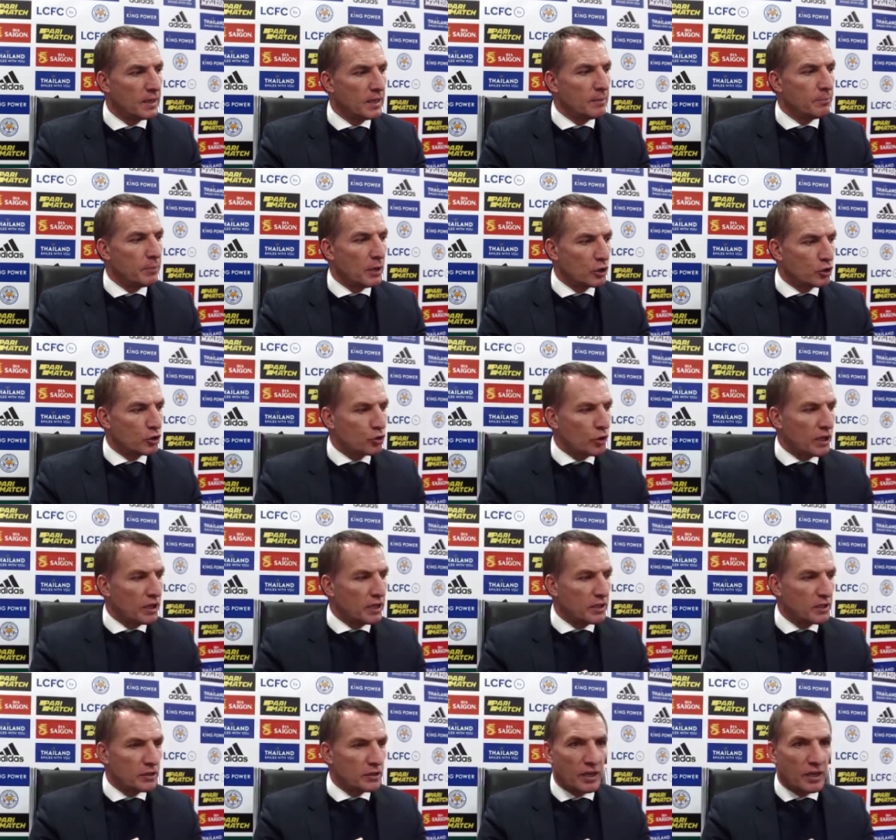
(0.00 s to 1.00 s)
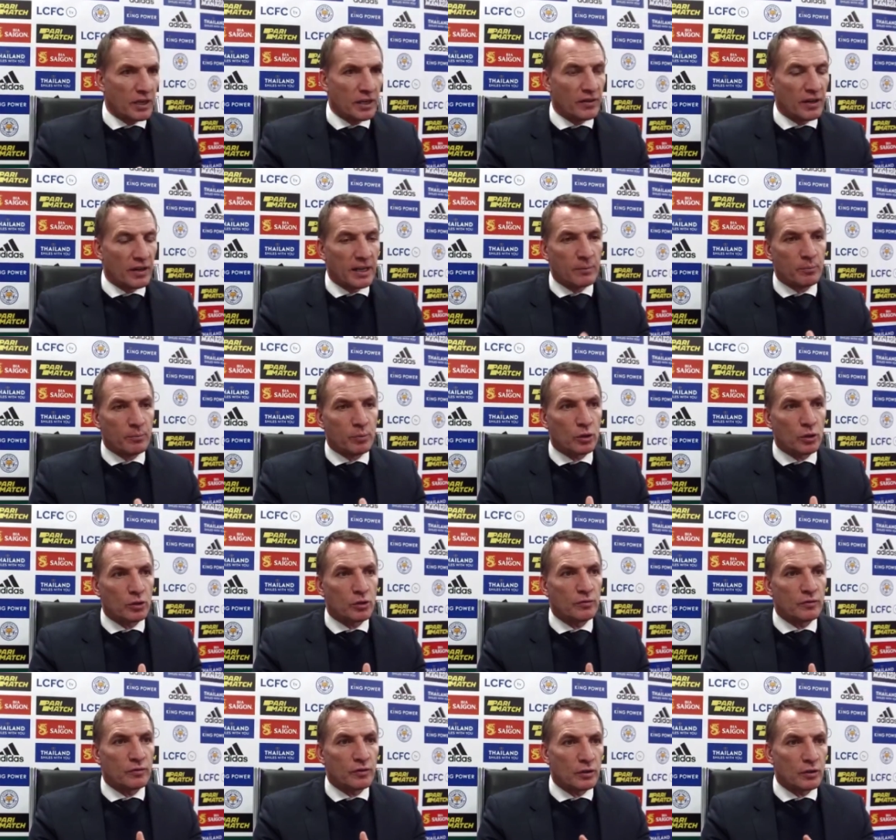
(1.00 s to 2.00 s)
our training is very, very
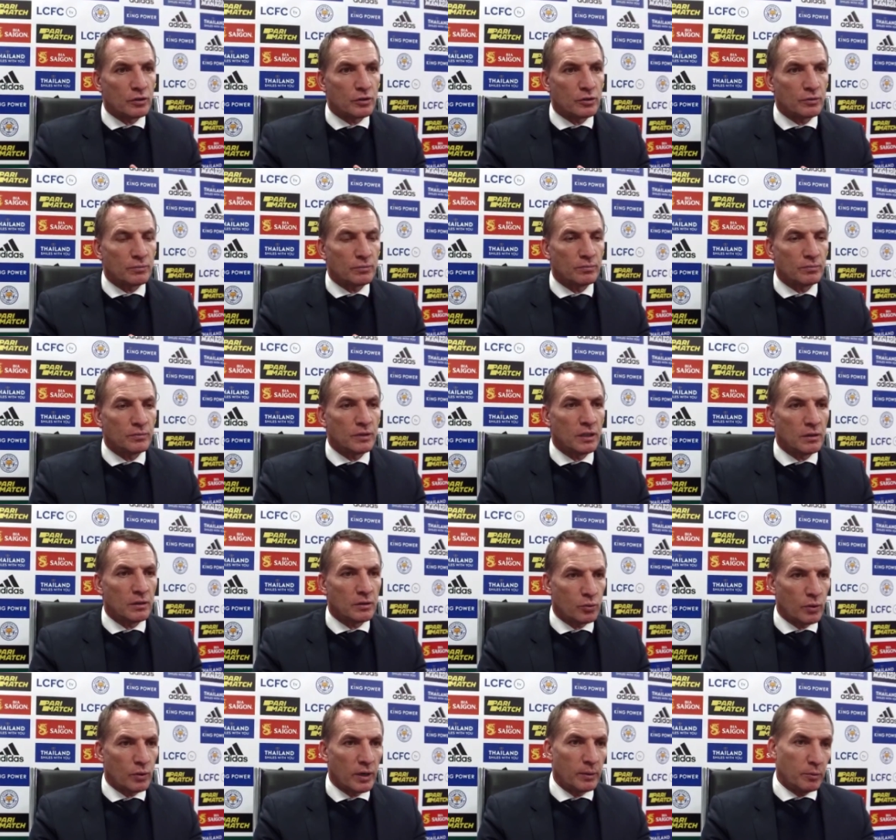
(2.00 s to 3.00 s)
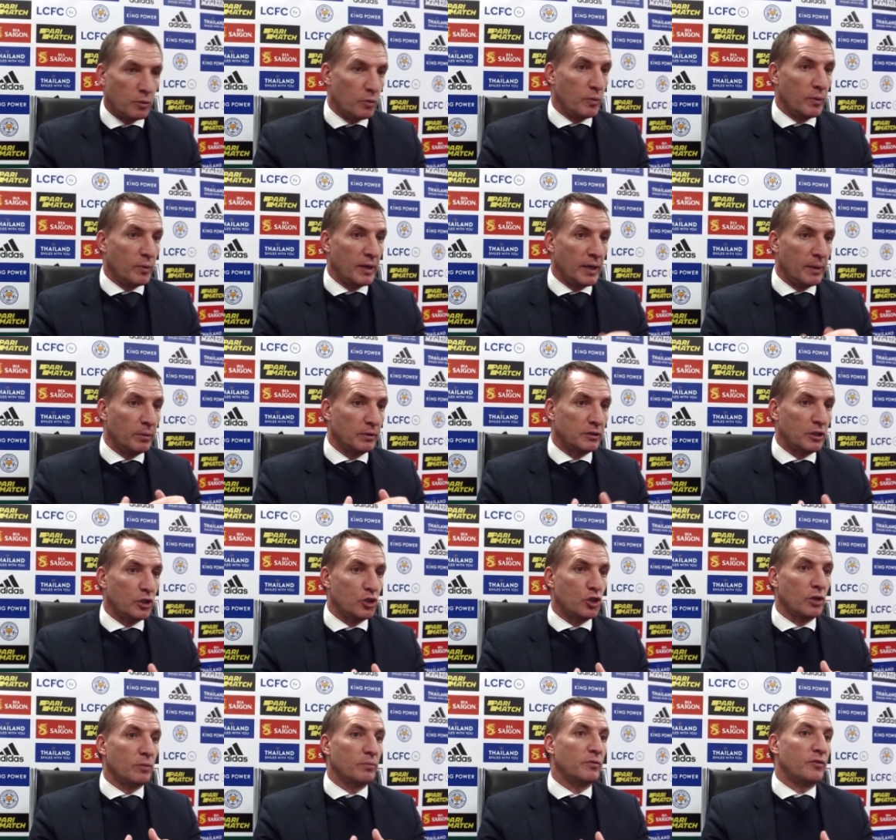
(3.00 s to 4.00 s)
important for us. That's why we've been able to
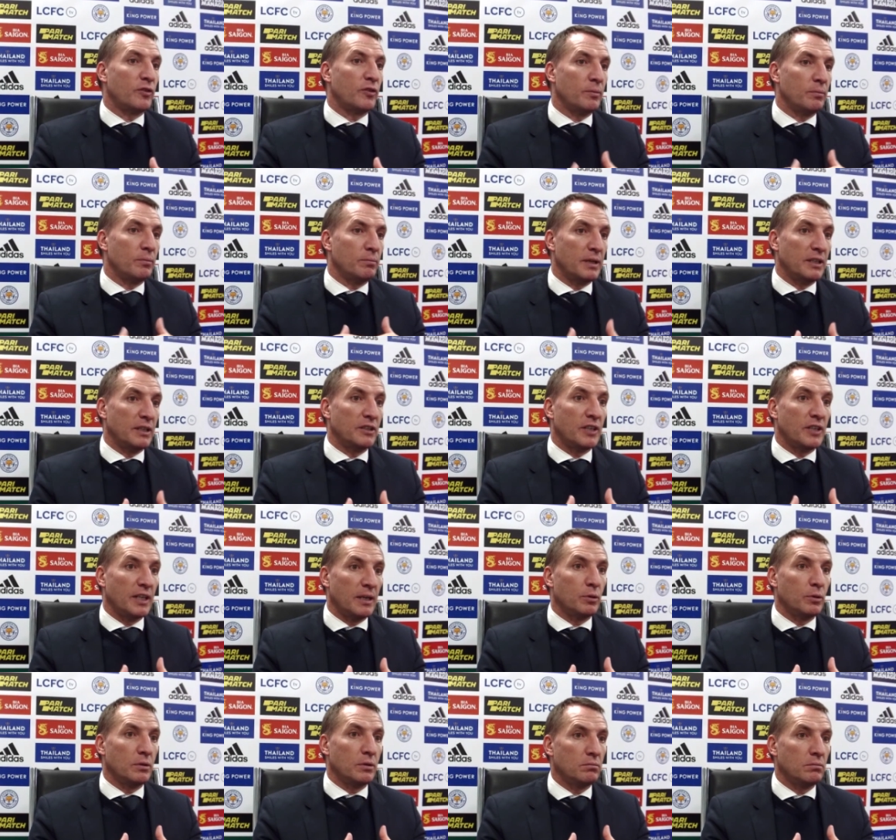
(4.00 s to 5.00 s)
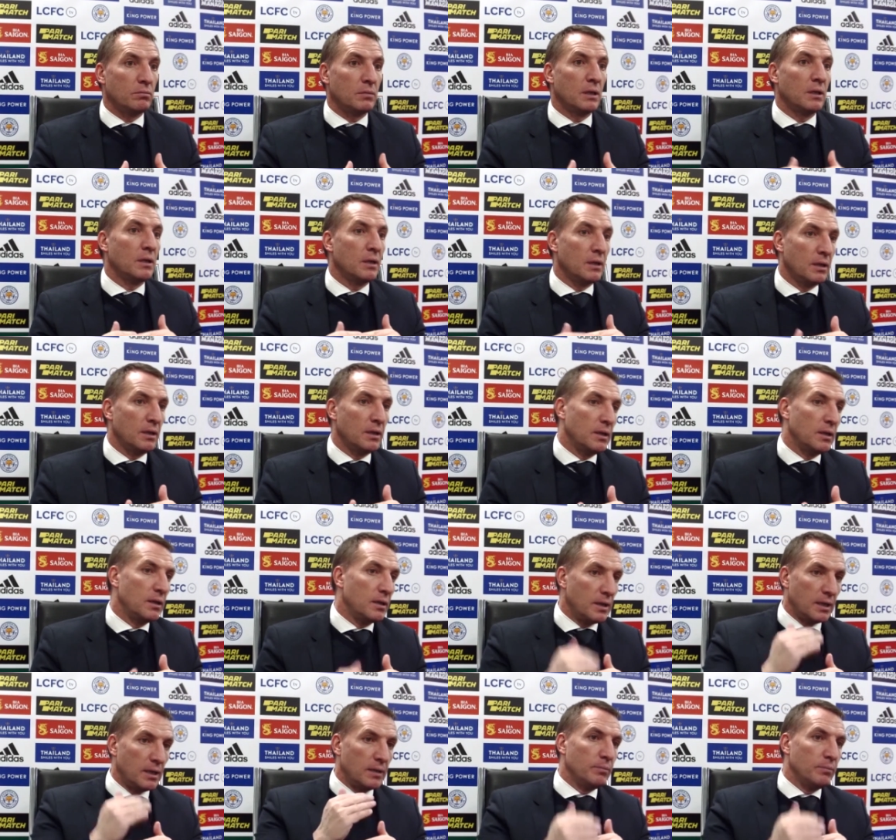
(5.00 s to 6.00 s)
jump from mid-table
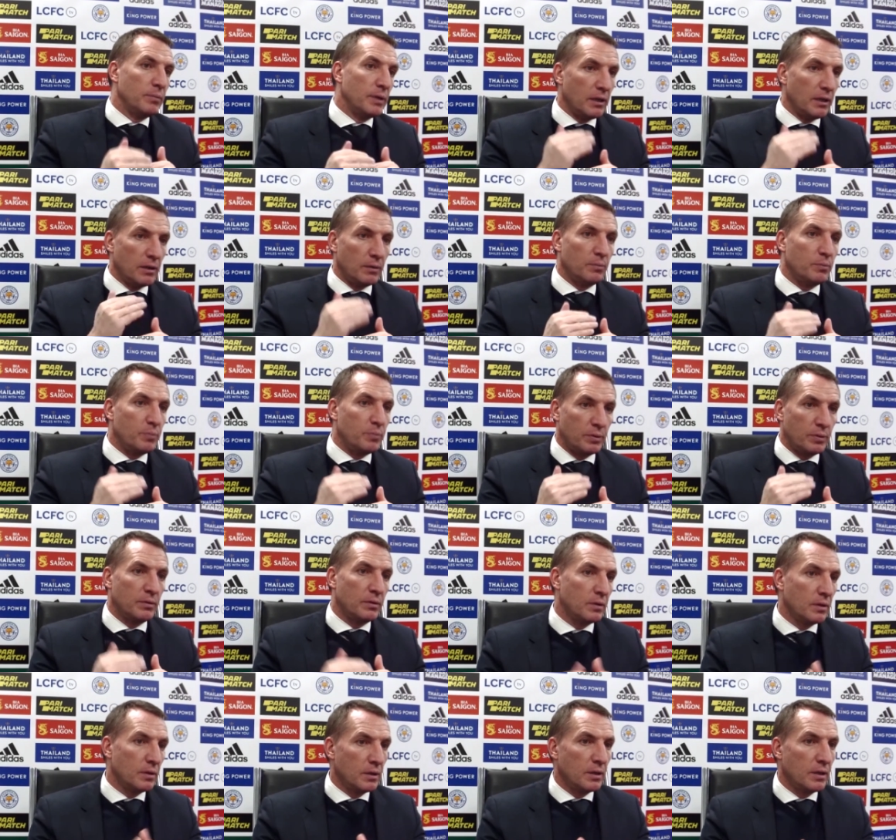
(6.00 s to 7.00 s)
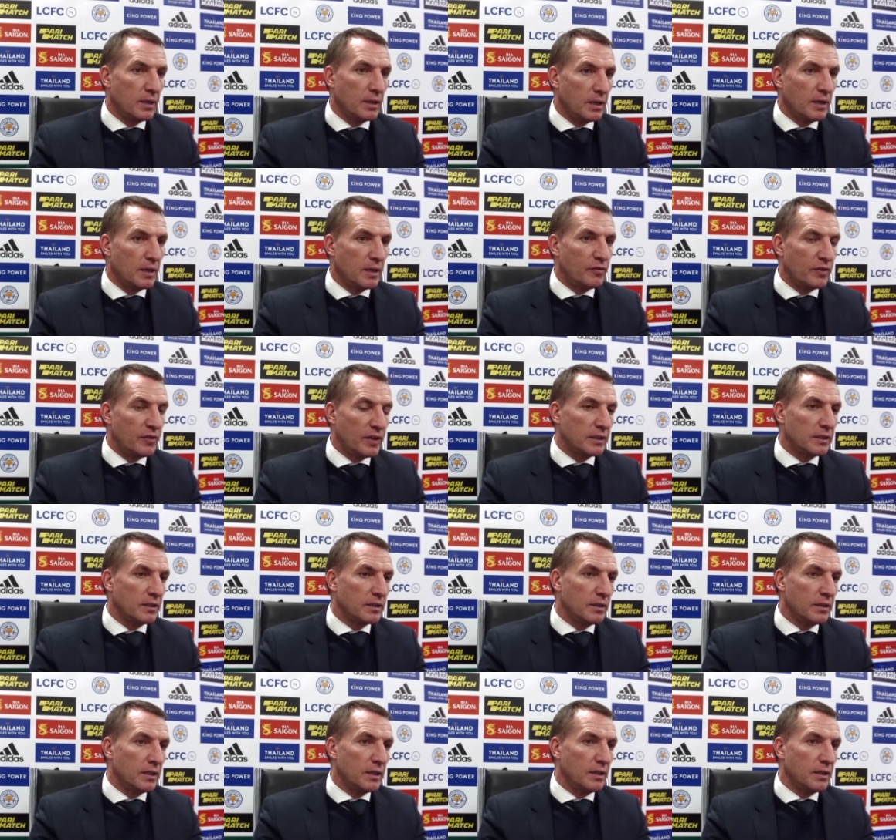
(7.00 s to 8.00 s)
and be up uh,
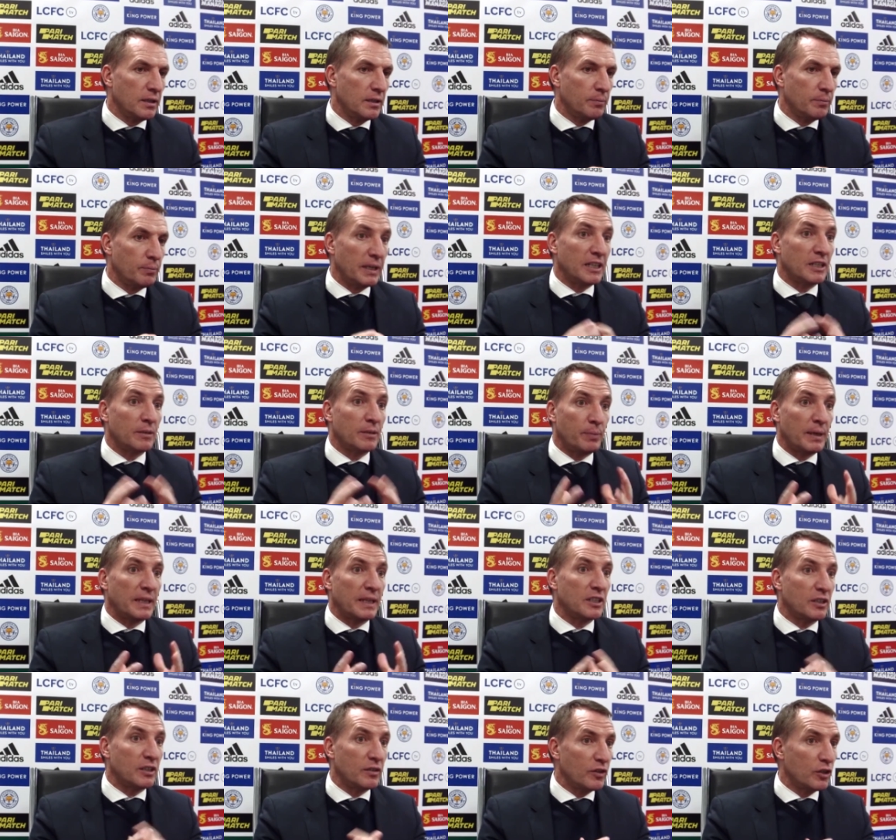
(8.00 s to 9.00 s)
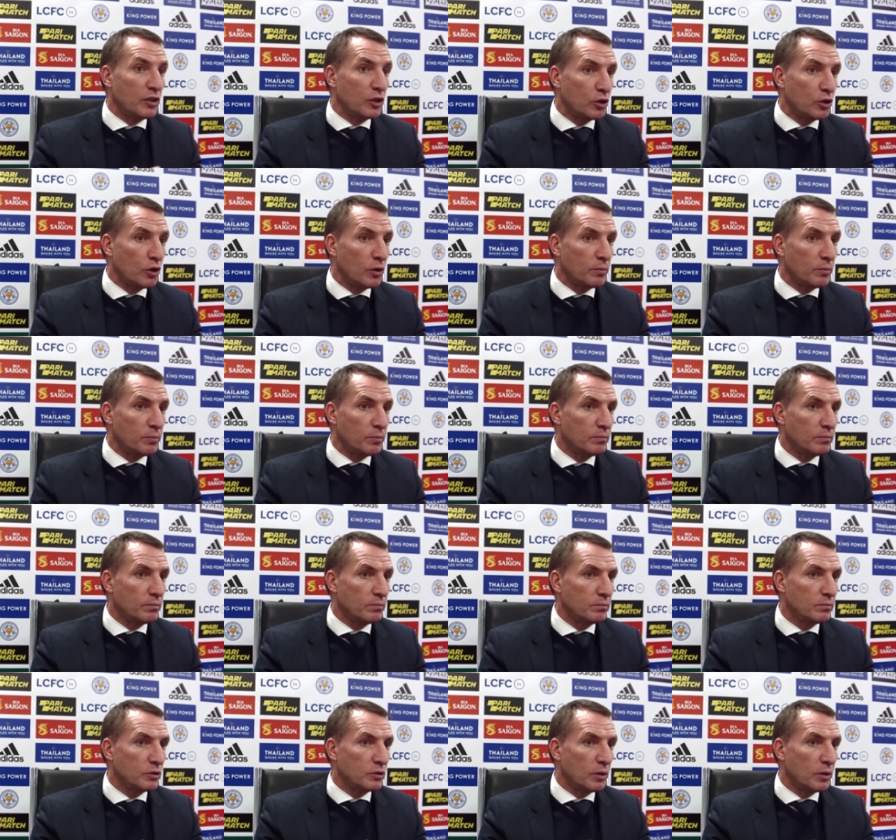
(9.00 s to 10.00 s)
effectively and being competitive at the top,
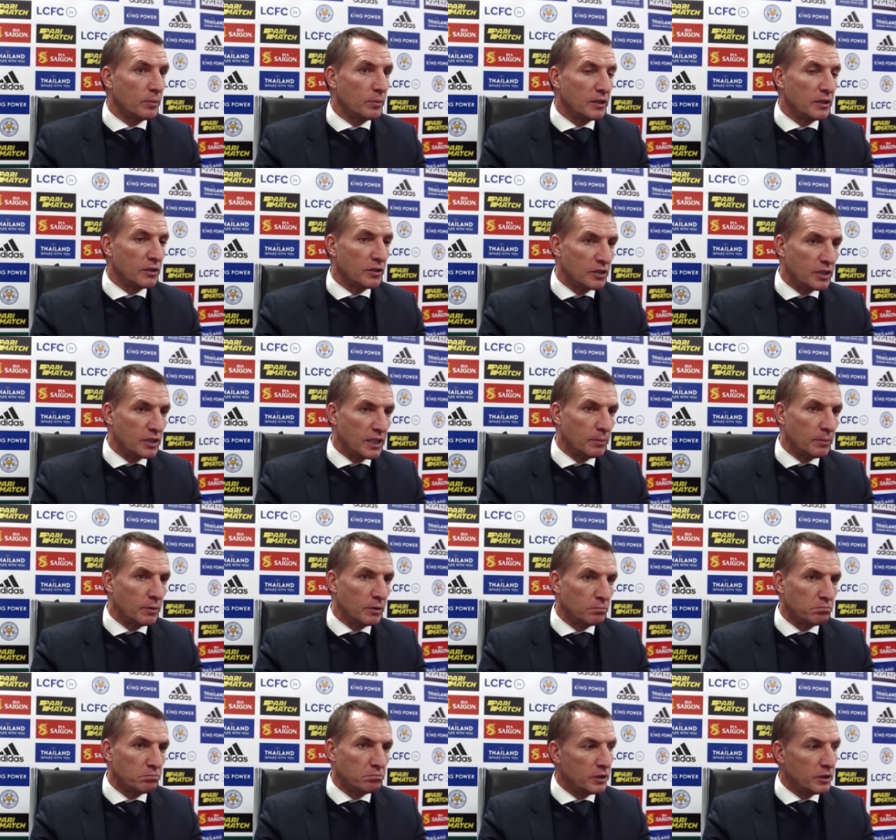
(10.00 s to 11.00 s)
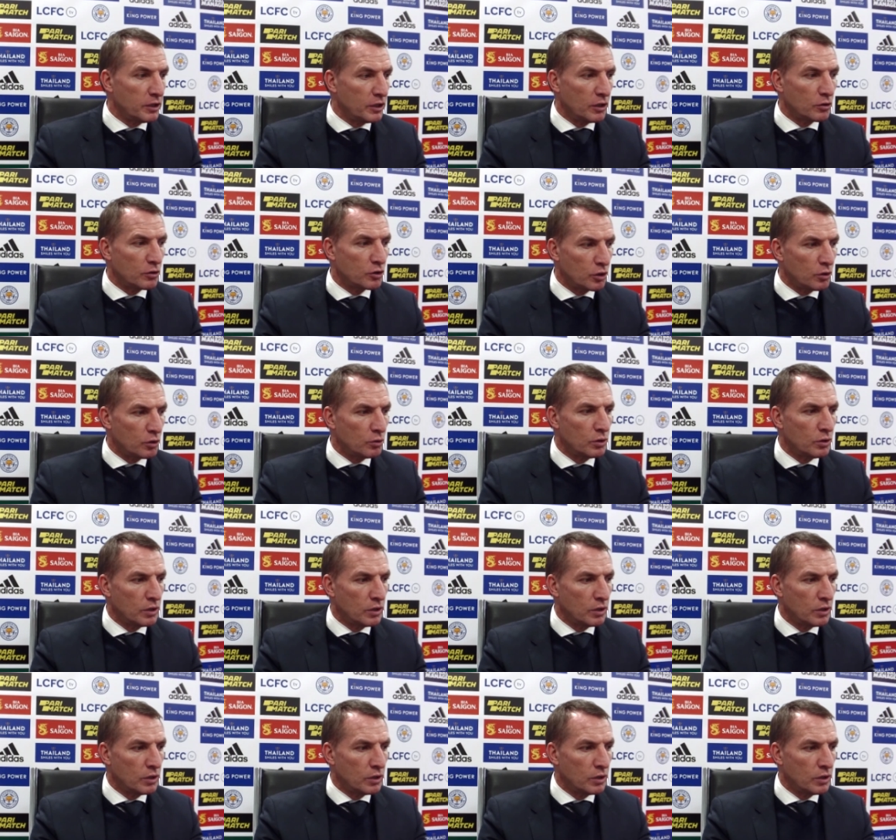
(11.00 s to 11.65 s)
top end of the table. You know, so